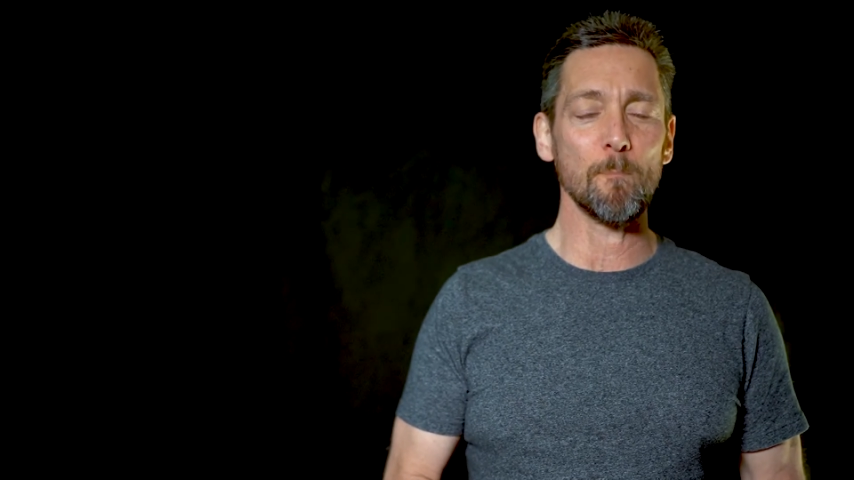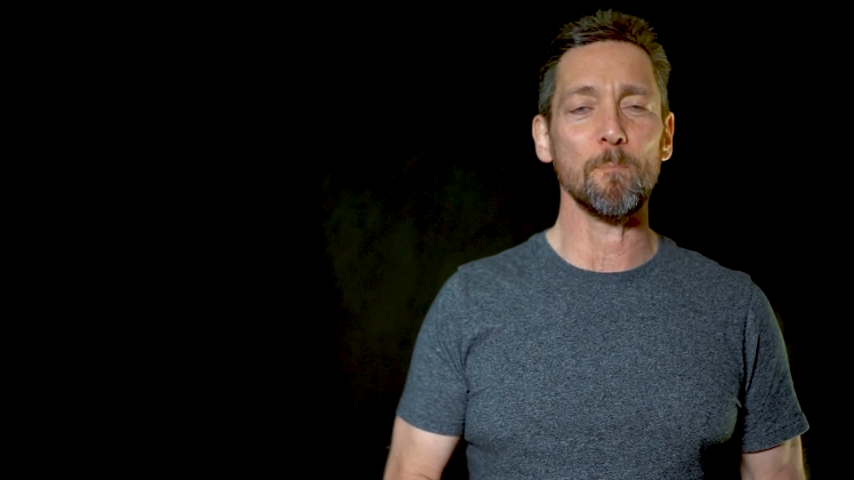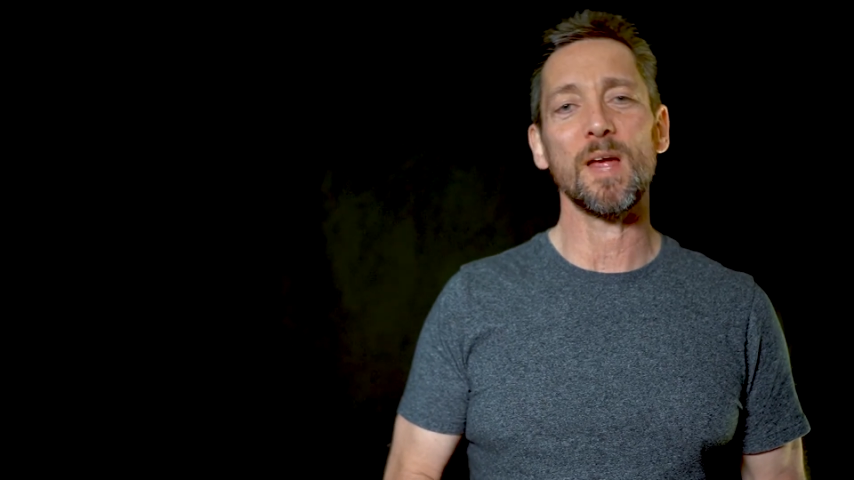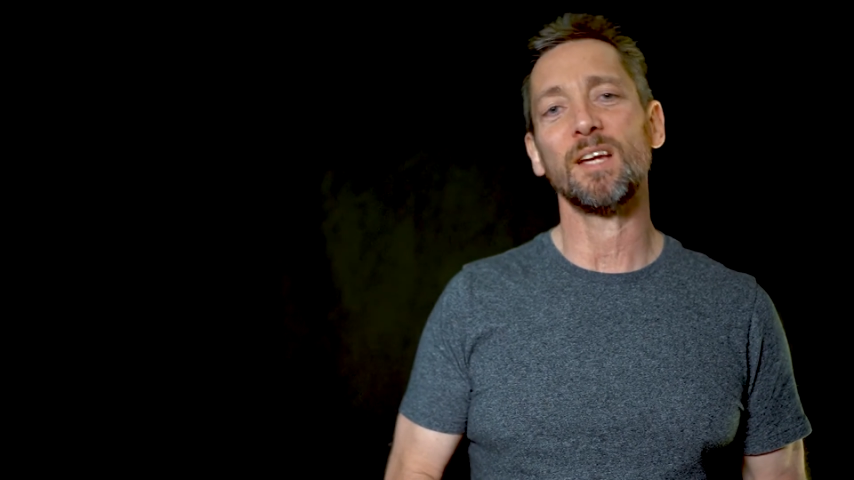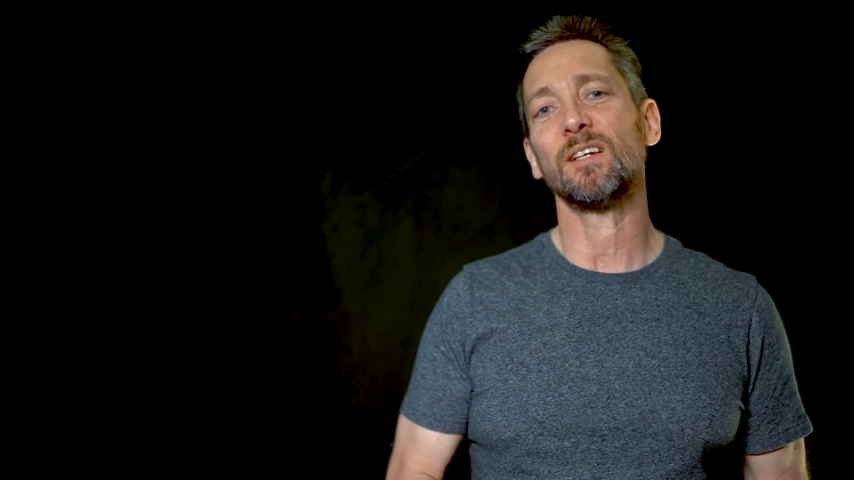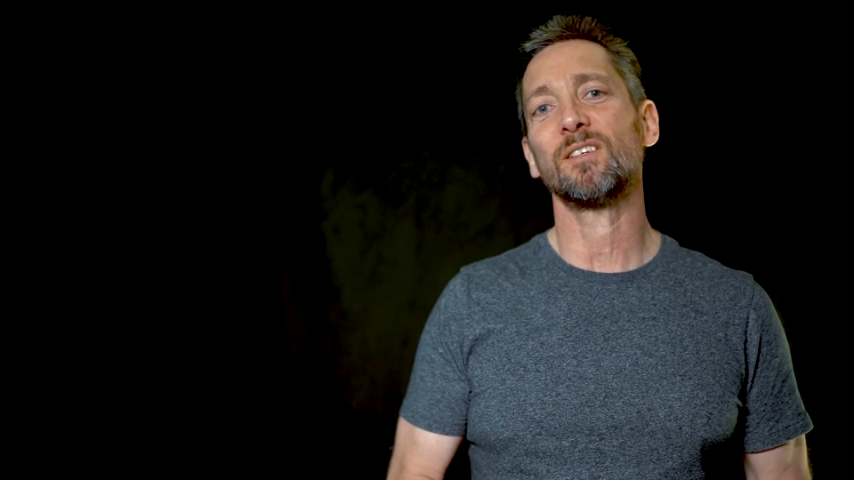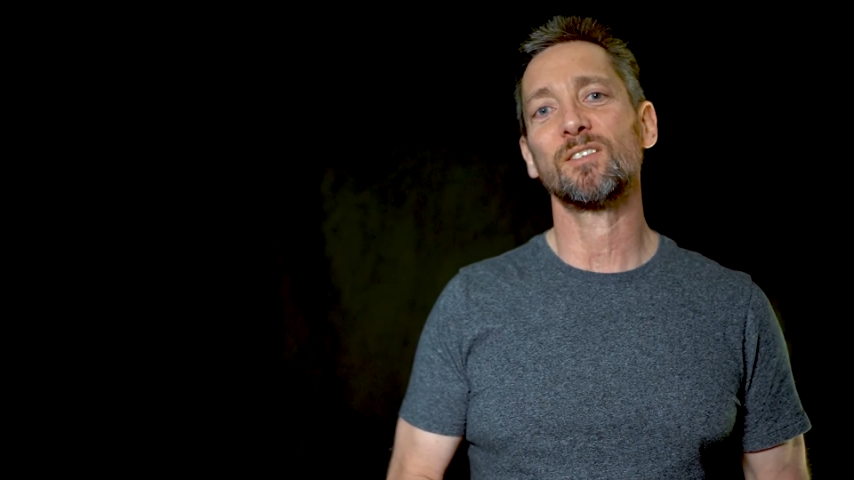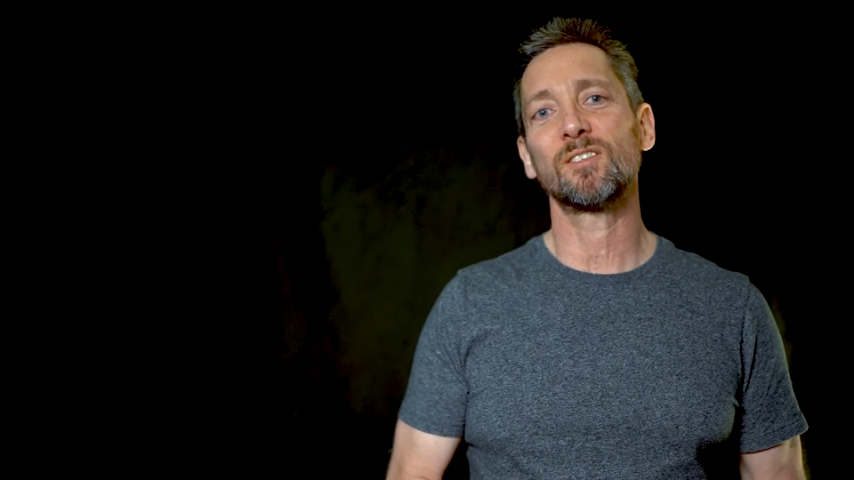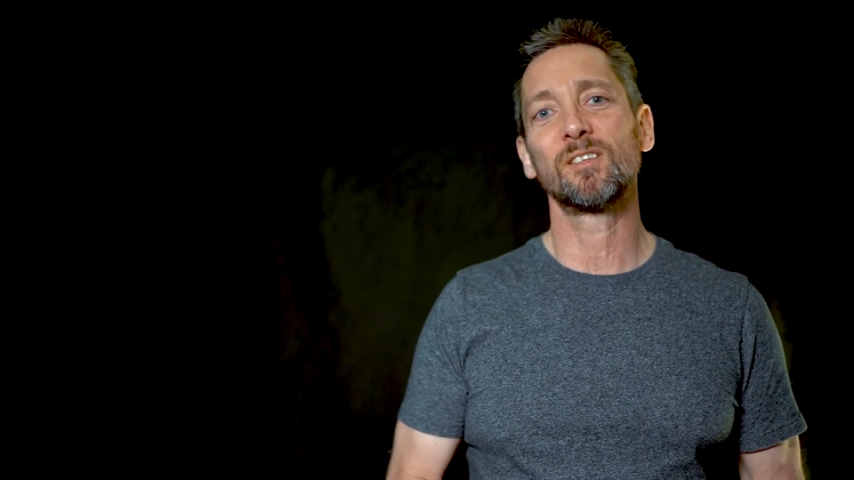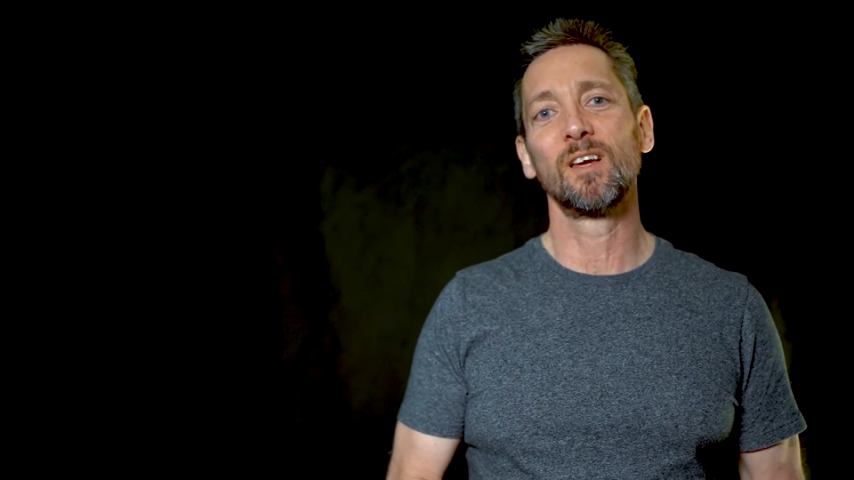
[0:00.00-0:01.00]

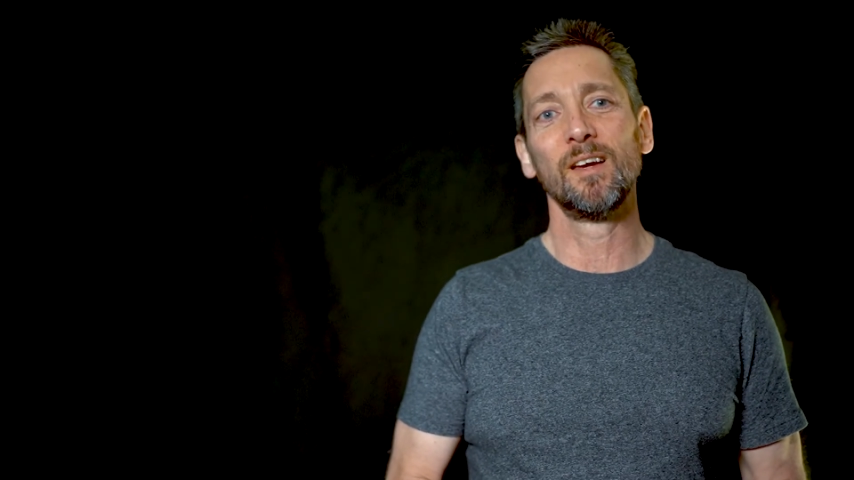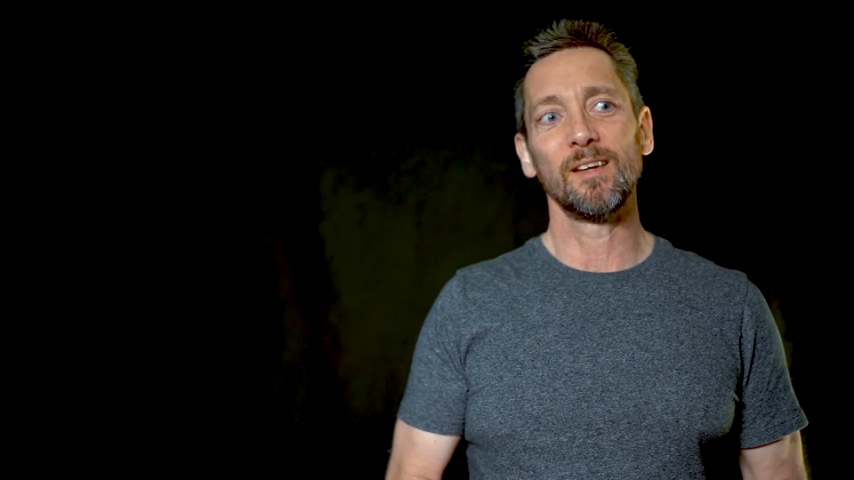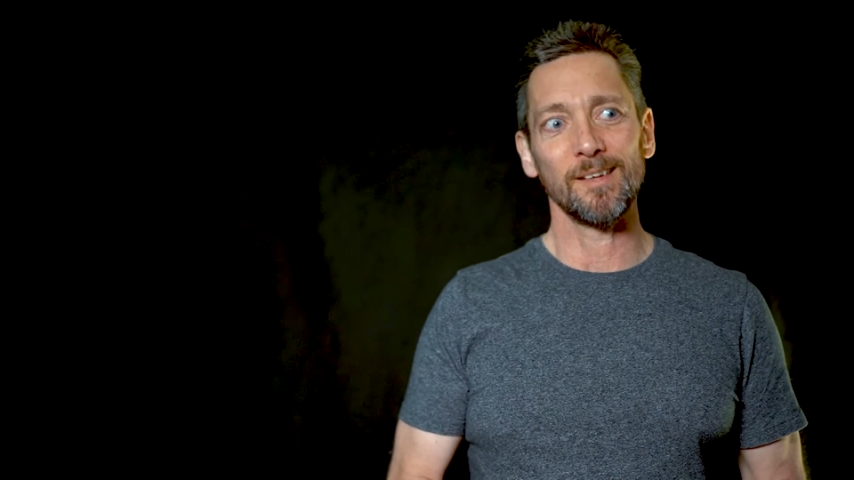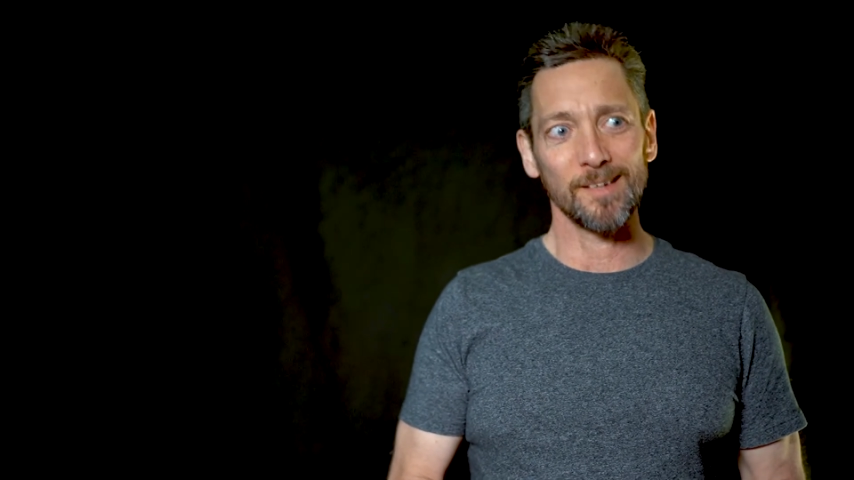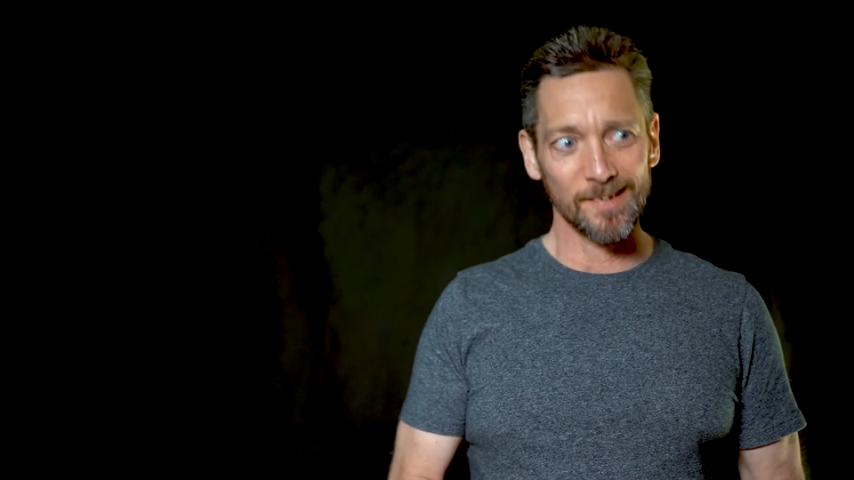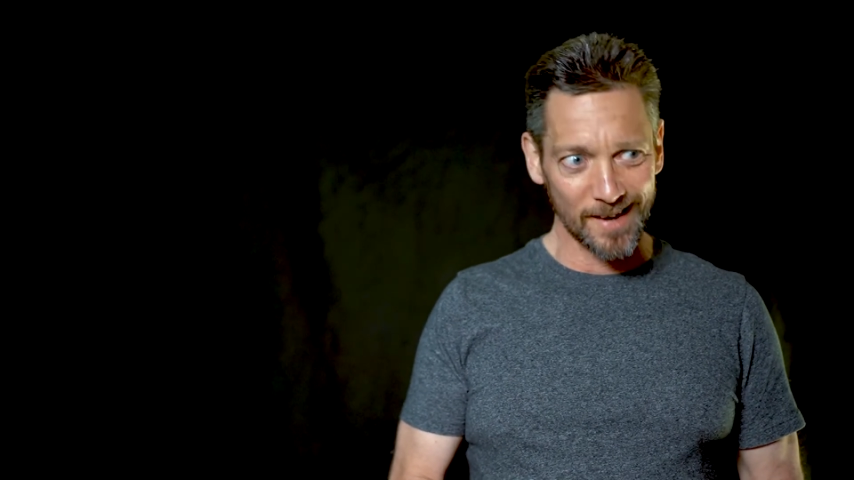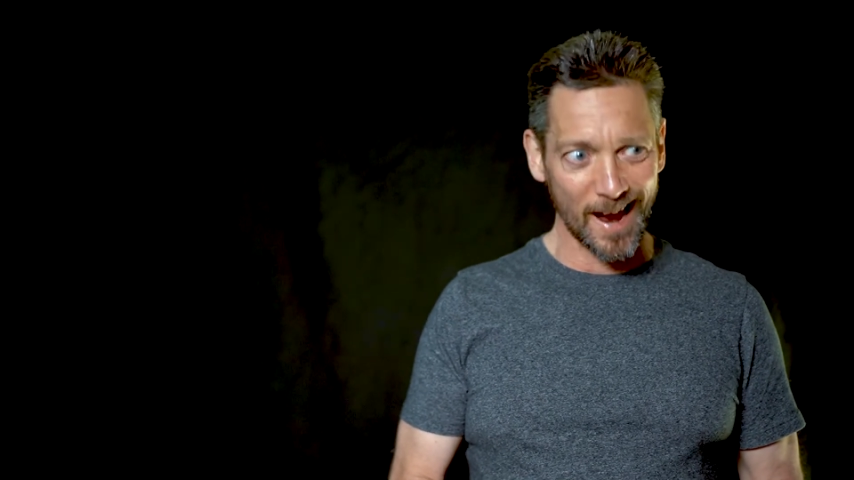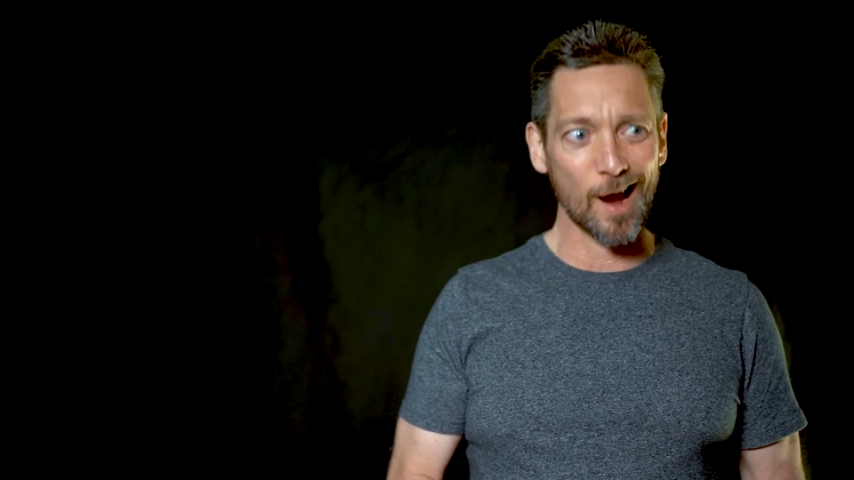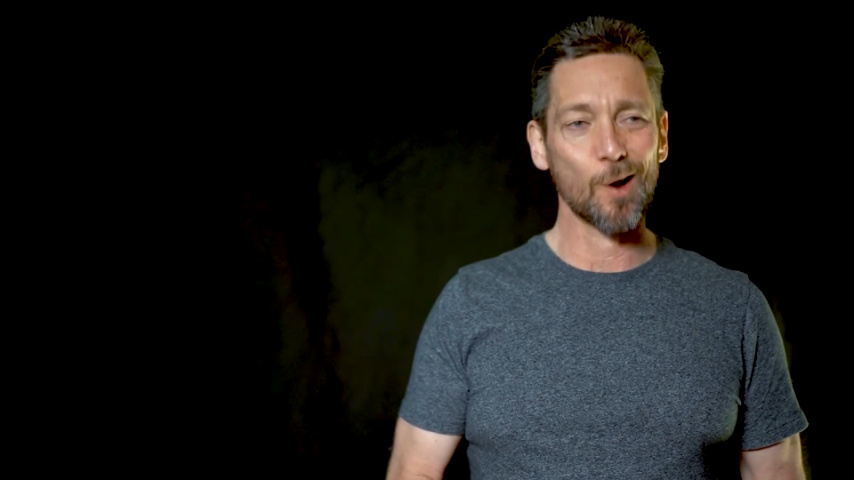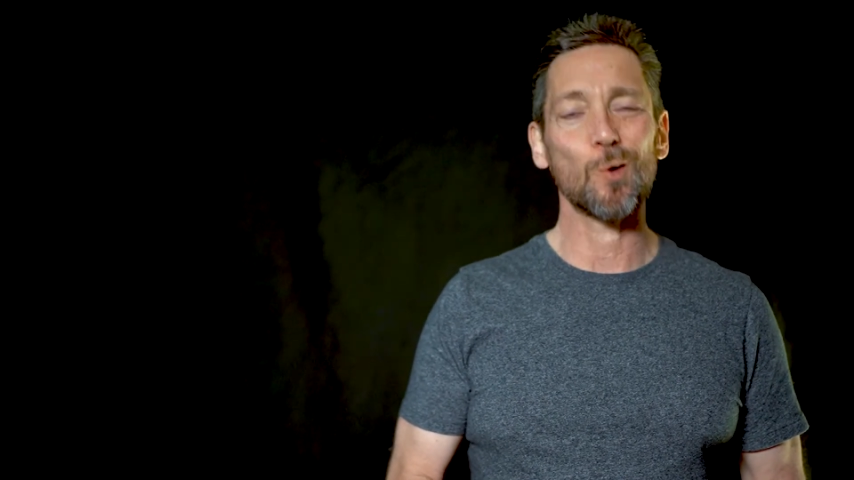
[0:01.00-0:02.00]
maintenance
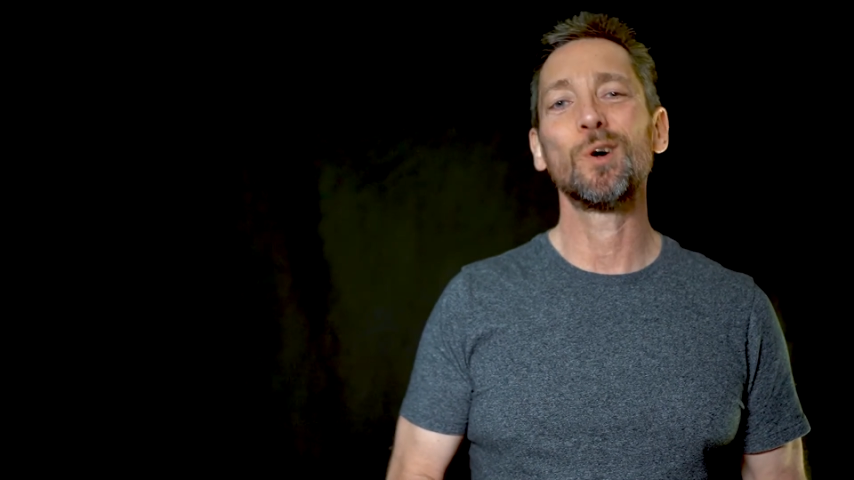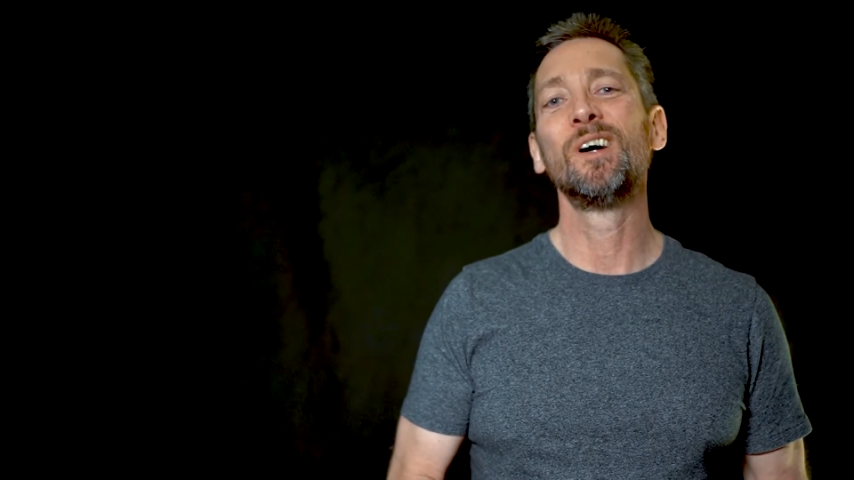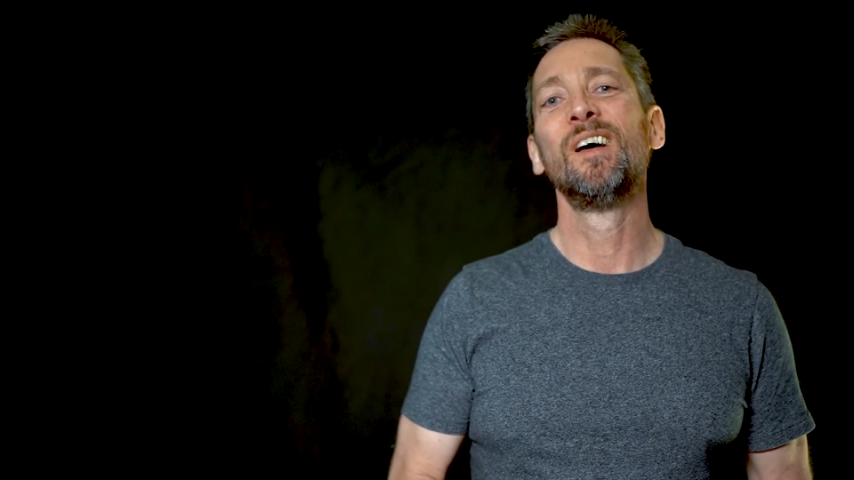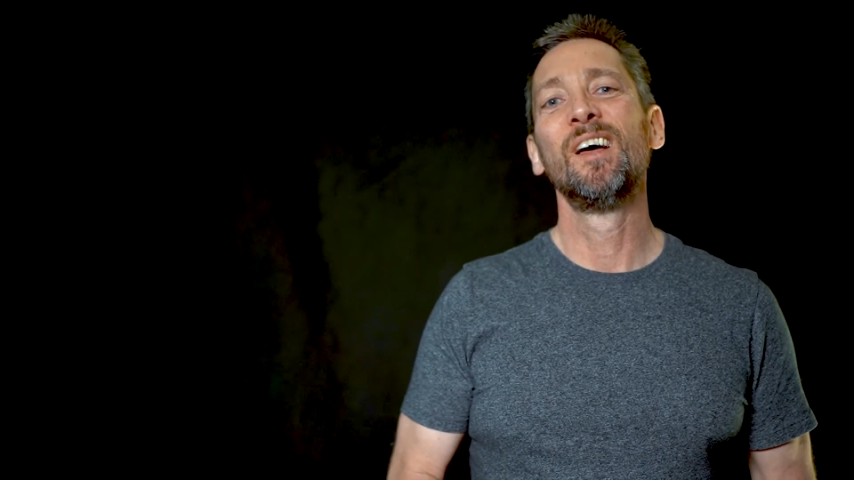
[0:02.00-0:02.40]
now.